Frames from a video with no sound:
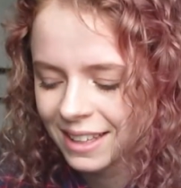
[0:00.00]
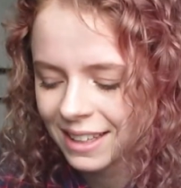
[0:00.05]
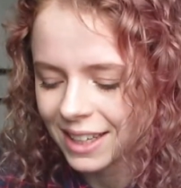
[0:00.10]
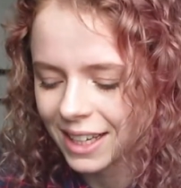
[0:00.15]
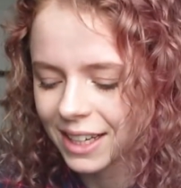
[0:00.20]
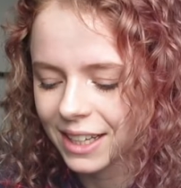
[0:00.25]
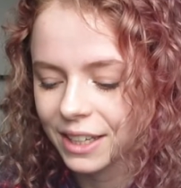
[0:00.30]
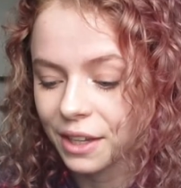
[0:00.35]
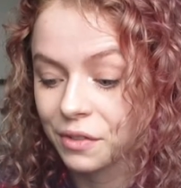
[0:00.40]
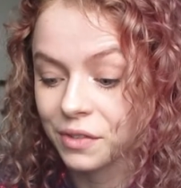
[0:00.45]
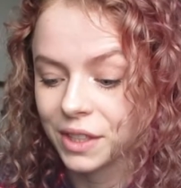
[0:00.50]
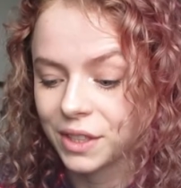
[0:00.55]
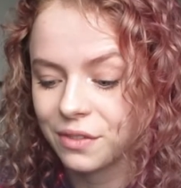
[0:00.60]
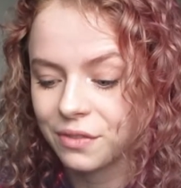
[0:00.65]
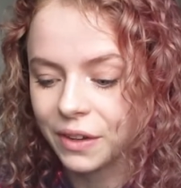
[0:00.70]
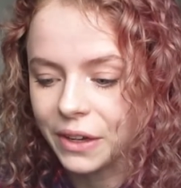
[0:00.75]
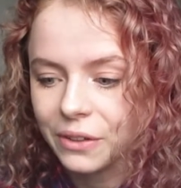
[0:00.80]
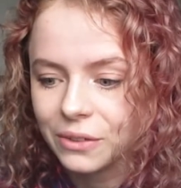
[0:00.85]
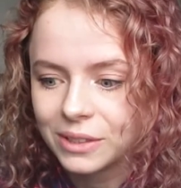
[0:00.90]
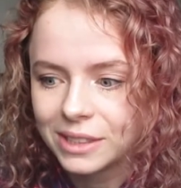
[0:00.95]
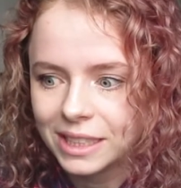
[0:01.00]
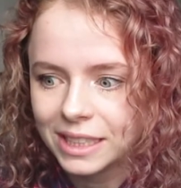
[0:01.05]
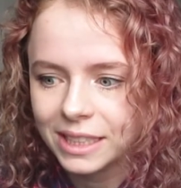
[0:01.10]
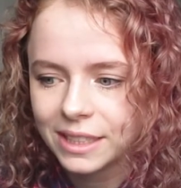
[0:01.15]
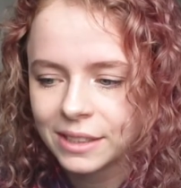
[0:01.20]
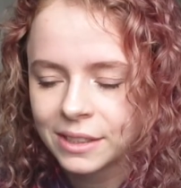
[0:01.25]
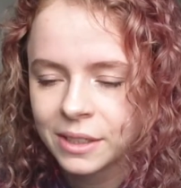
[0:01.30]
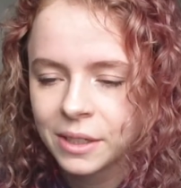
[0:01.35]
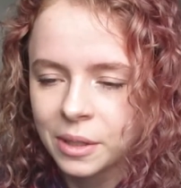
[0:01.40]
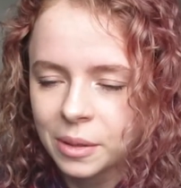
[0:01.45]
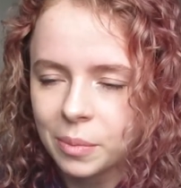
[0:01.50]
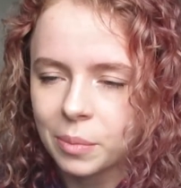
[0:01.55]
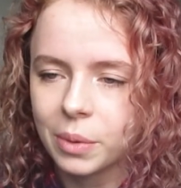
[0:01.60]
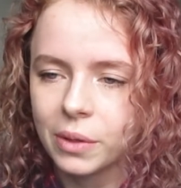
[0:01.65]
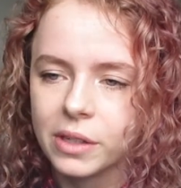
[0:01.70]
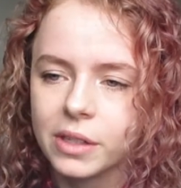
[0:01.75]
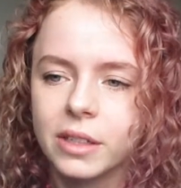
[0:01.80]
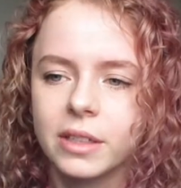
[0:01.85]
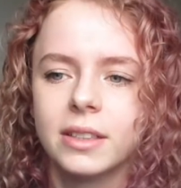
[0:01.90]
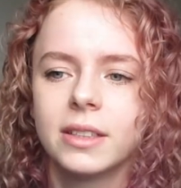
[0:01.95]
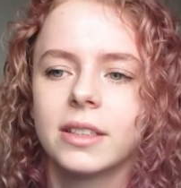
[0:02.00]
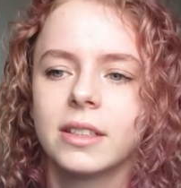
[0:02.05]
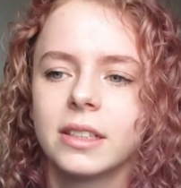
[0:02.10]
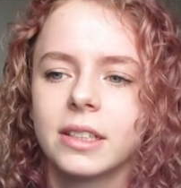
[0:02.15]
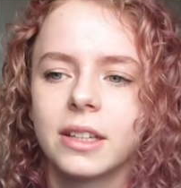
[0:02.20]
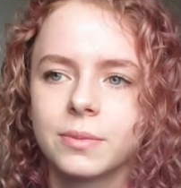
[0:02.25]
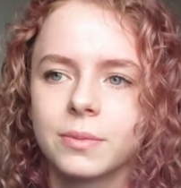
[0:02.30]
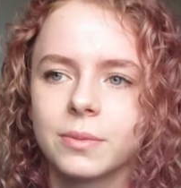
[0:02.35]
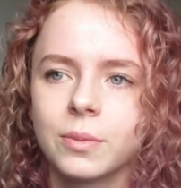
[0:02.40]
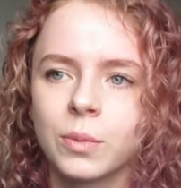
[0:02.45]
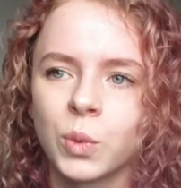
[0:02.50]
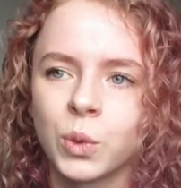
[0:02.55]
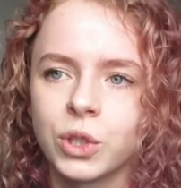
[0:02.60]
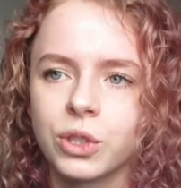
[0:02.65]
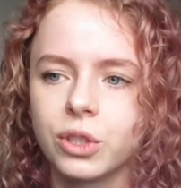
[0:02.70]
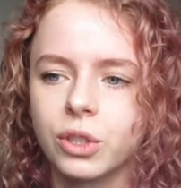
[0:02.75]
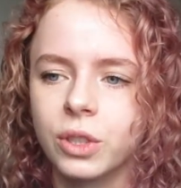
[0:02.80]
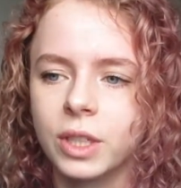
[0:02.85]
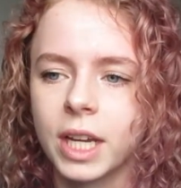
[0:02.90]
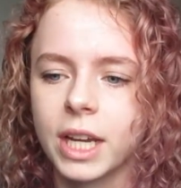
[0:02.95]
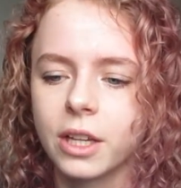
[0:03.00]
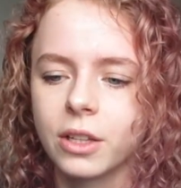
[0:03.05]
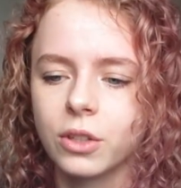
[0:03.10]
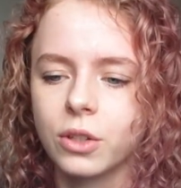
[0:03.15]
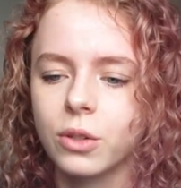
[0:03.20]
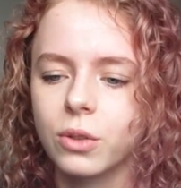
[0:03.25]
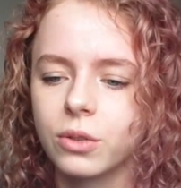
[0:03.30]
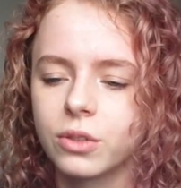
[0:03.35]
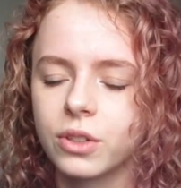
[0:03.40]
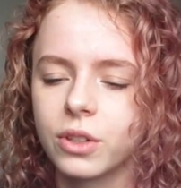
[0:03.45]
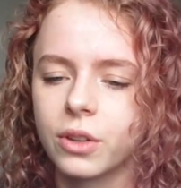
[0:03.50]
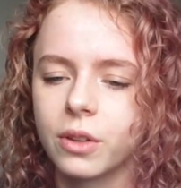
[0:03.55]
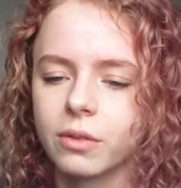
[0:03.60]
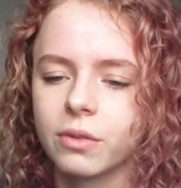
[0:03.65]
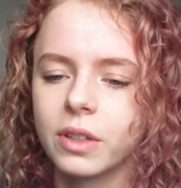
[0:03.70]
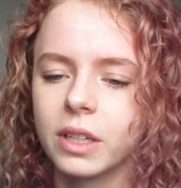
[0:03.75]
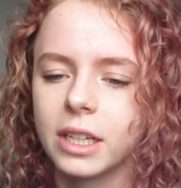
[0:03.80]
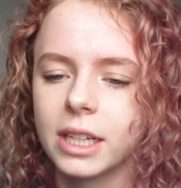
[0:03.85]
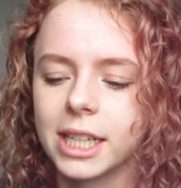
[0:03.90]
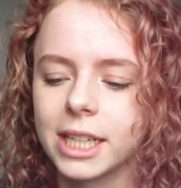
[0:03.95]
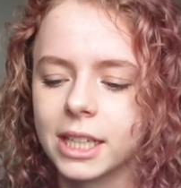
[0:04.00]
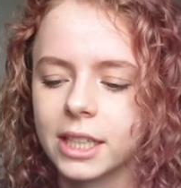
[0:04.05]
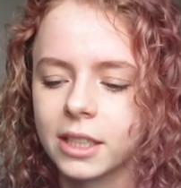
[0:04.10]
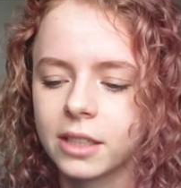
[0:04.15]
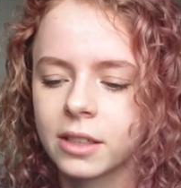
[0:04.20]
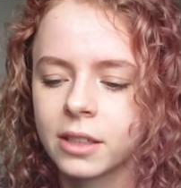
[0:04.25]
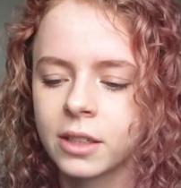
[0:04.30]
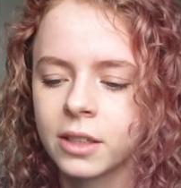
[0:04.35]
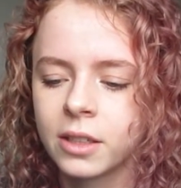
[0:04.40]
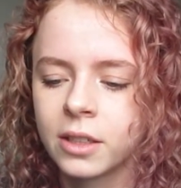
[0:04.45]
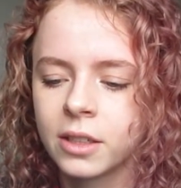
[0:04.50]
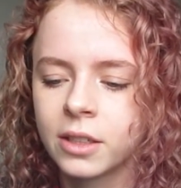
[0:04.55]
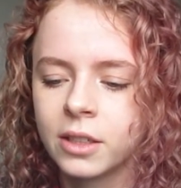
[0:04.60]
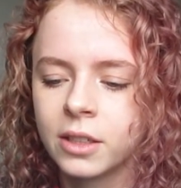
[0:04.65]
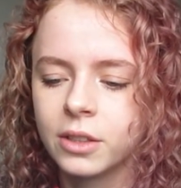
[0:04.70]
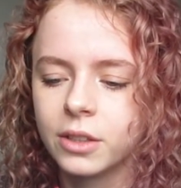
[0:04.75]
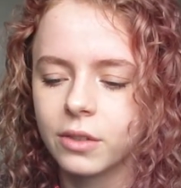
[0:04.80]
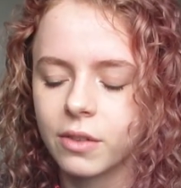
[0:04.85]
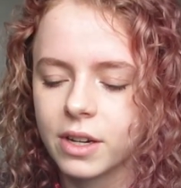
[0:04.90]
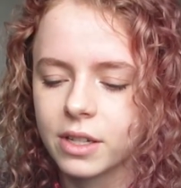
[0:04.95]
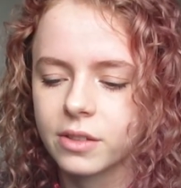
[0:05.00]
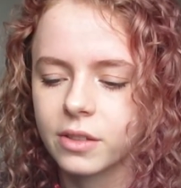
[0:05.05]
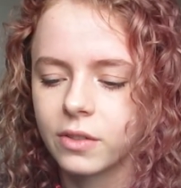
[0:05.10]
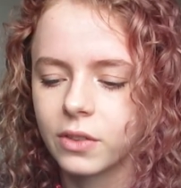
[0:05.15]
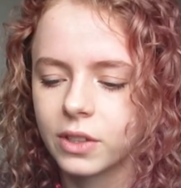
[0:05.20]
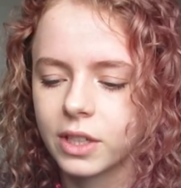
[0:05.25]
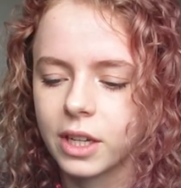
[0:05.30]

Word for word: Like I definitely felt it, but once you get used to the feeling, the rest of the